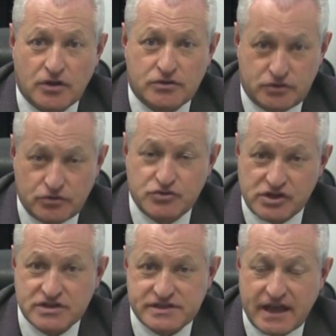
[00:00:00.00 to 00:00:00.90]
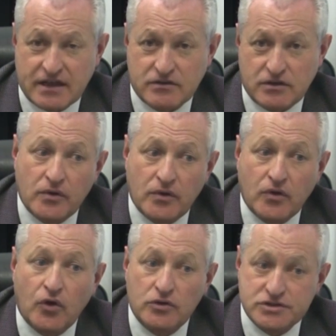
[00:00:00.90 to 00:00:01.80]
to do just that.
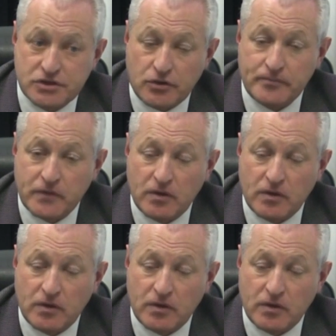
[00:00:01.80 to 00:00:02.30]
Also,